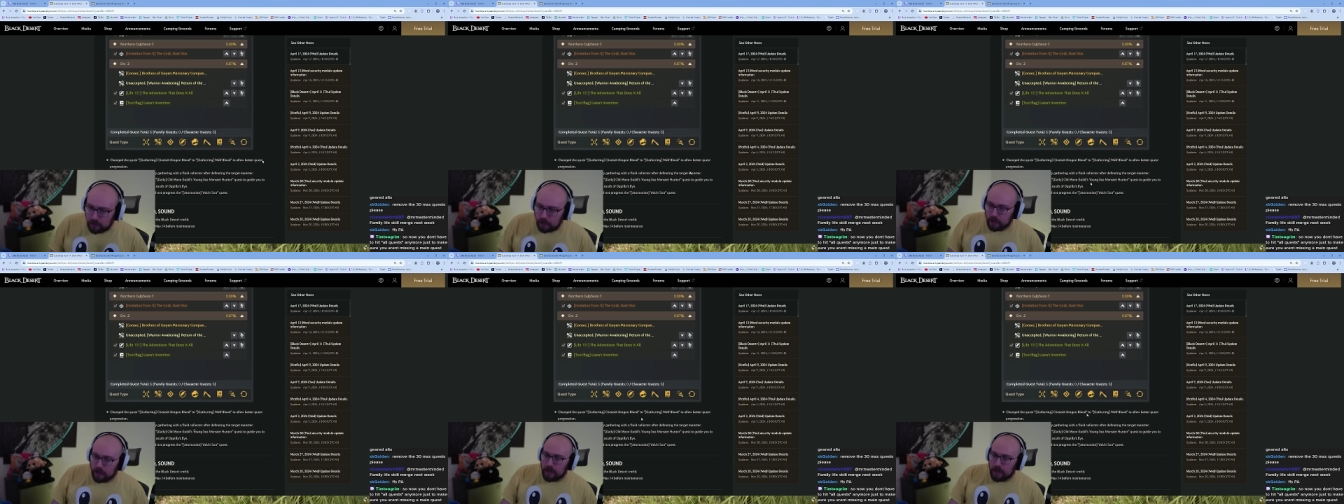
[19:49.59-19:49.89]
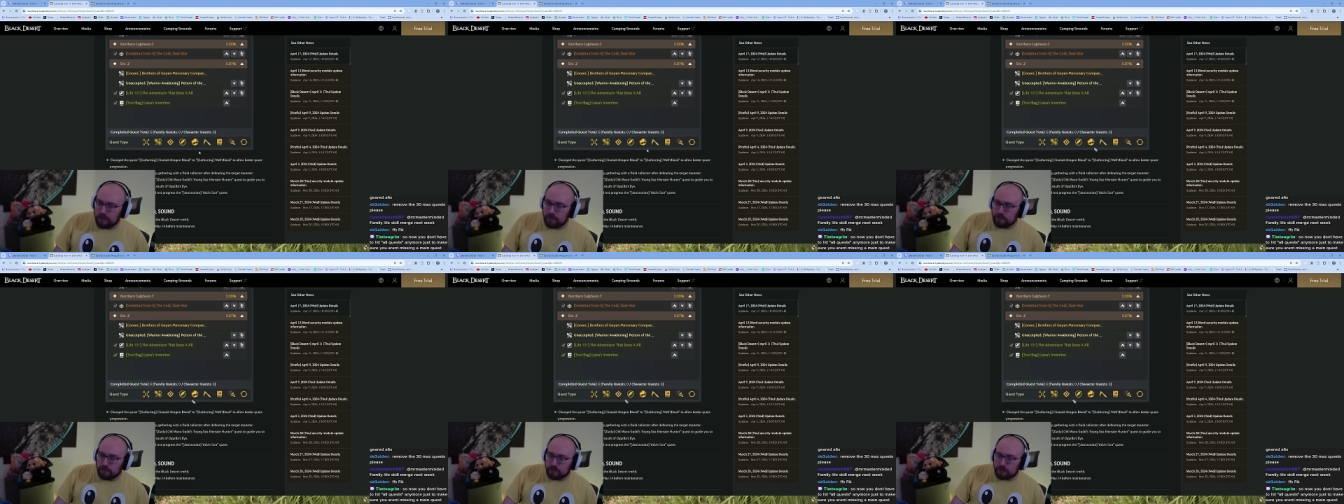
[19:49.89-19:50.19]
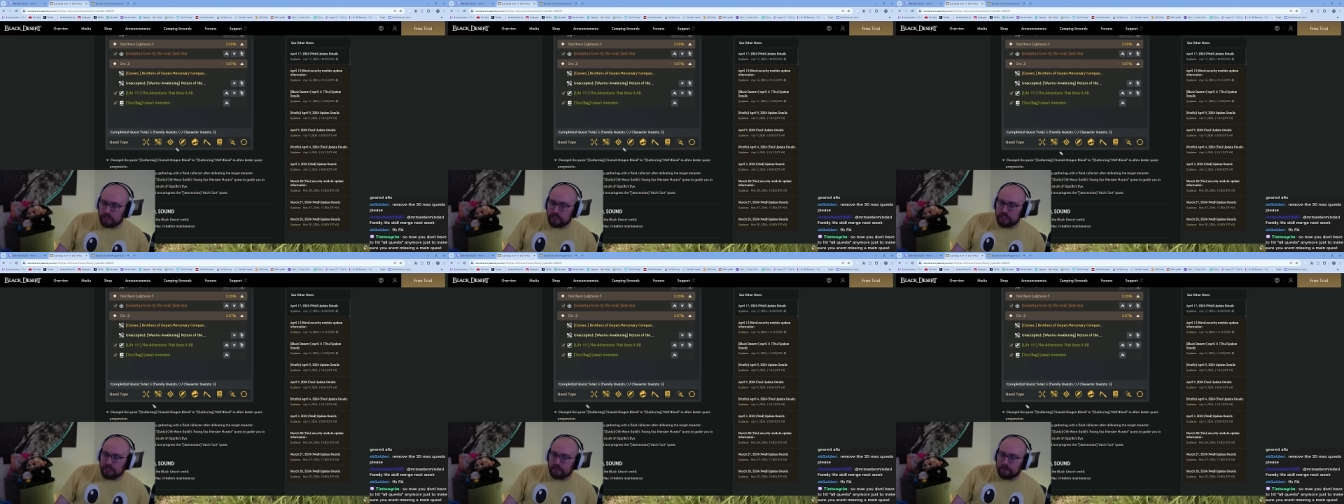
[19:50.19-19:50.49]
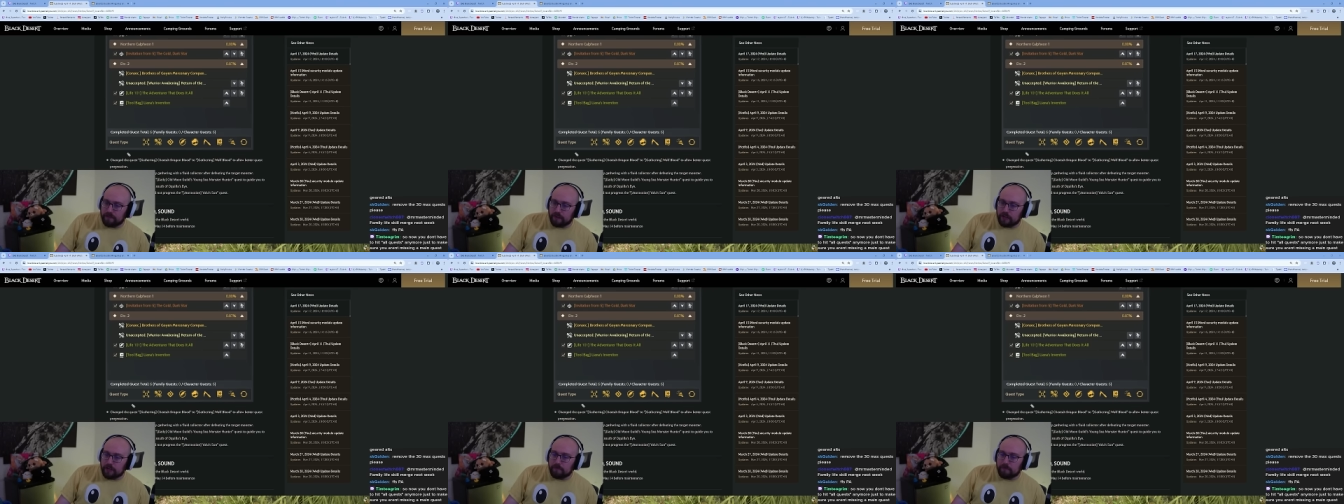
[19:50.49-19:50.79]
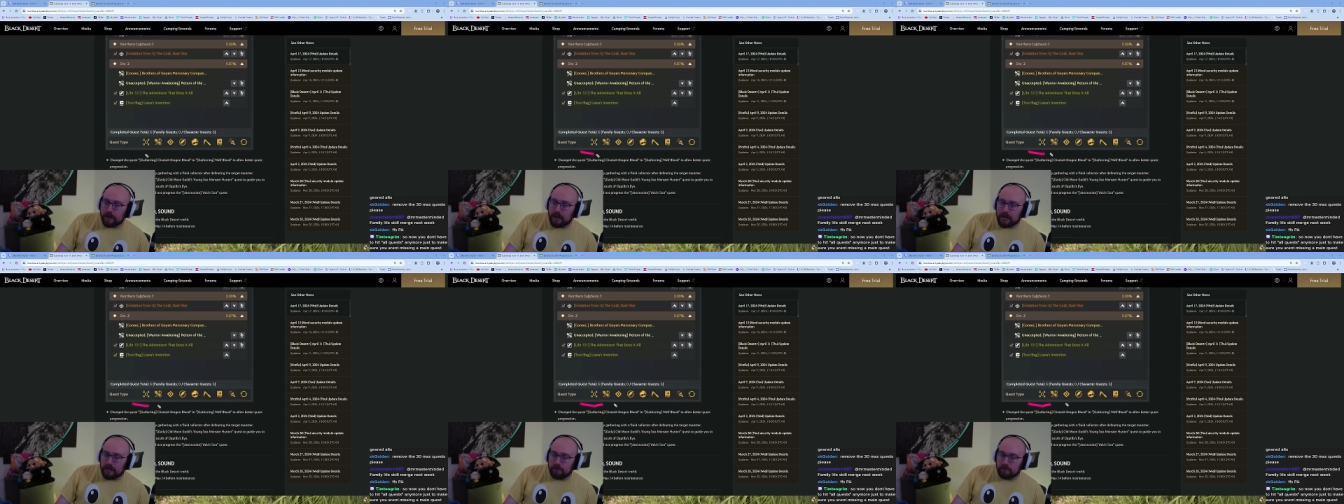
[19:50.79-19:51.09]
Uh, you can see at the very
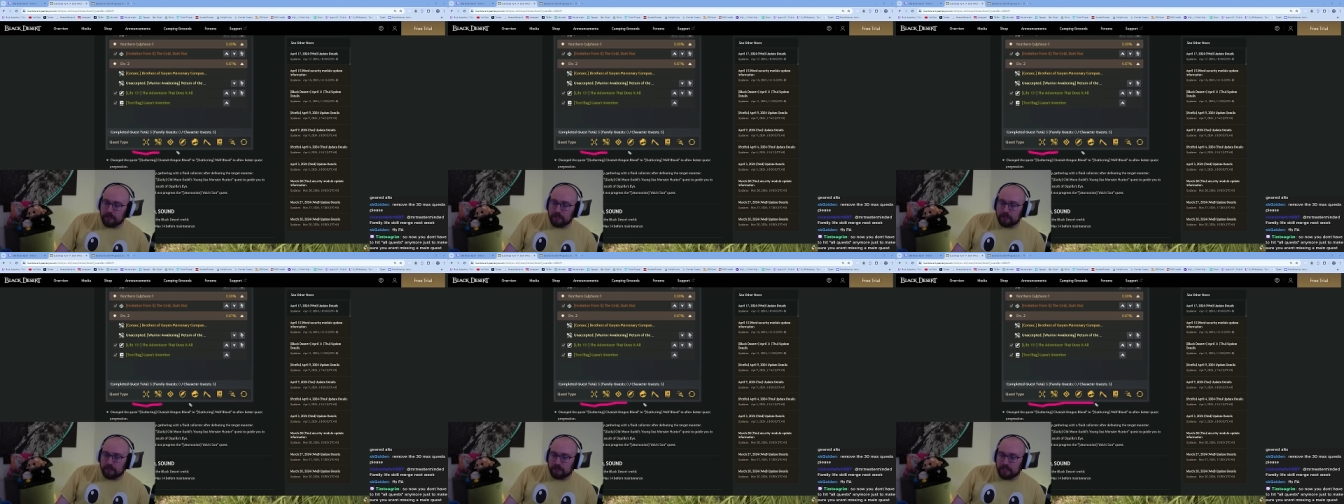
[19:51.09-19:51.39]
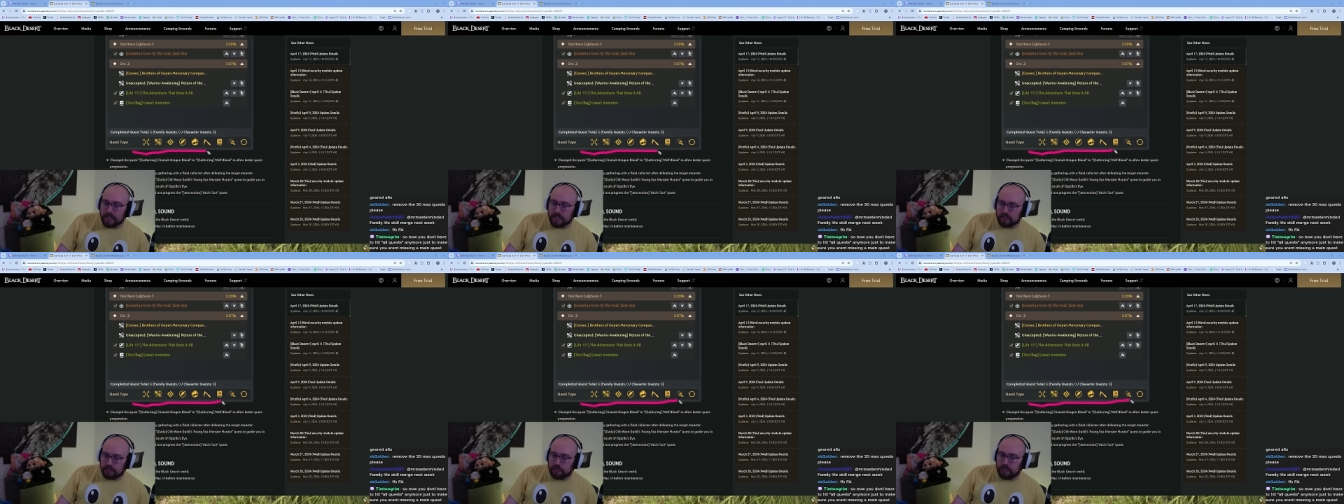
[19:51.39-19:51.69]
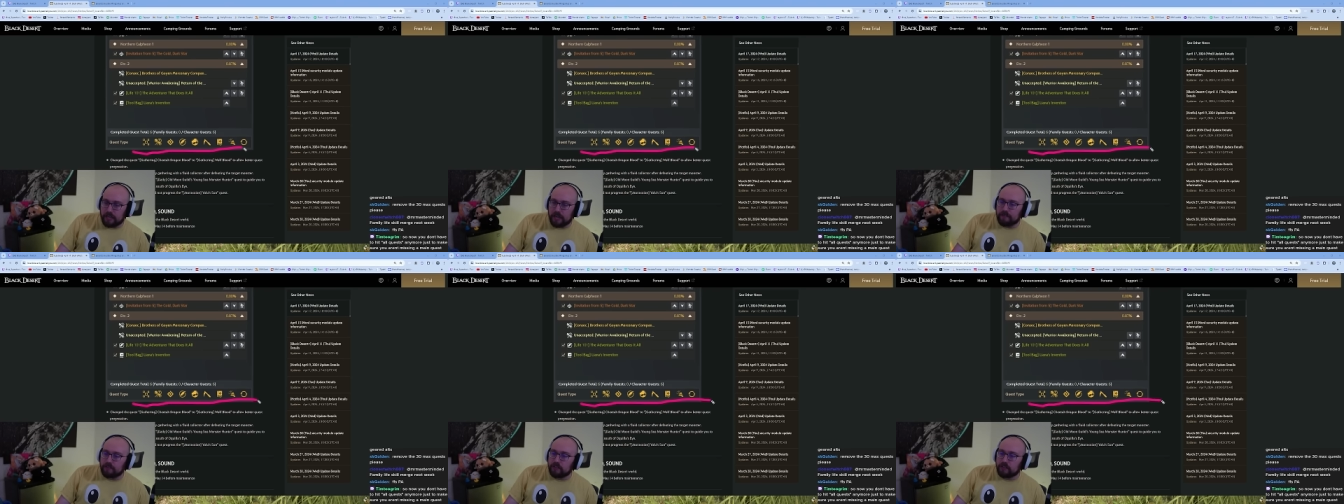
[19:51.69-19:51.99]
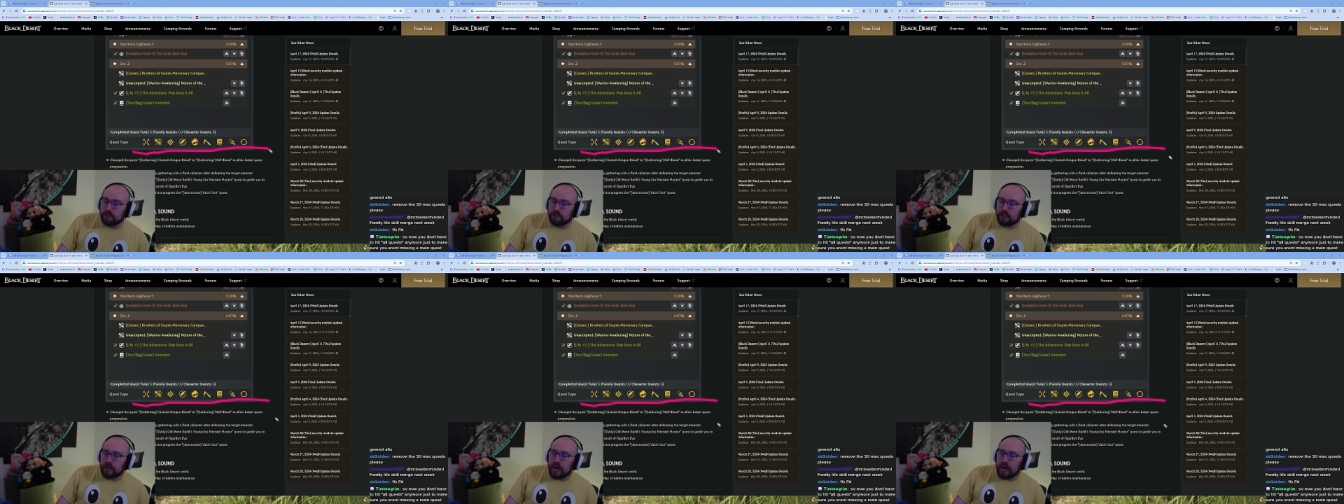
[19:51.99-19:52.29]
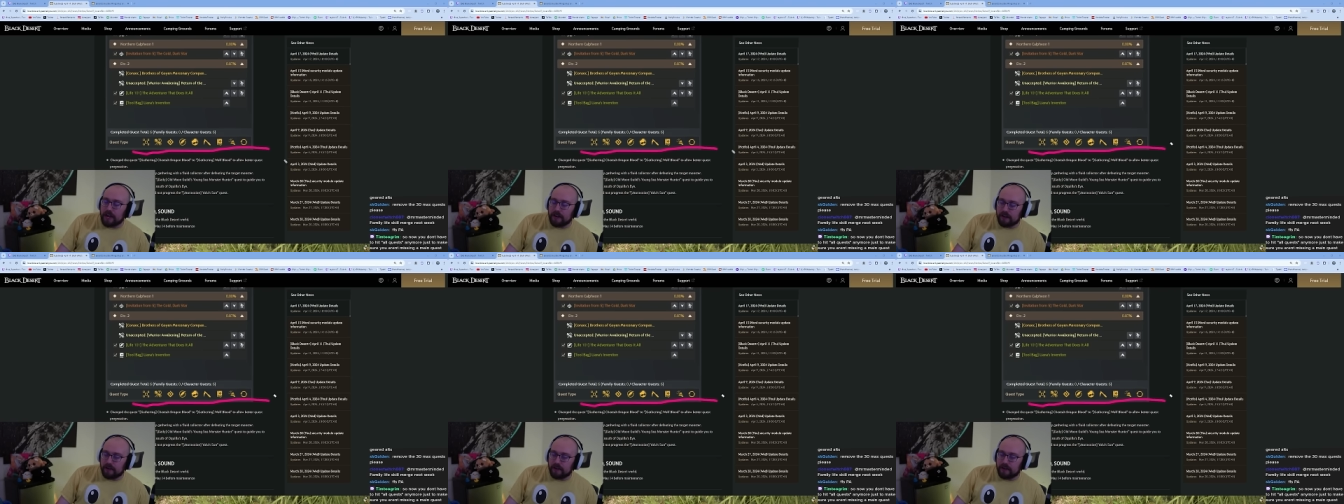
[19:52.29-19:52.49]
bottom here, they actually have a lot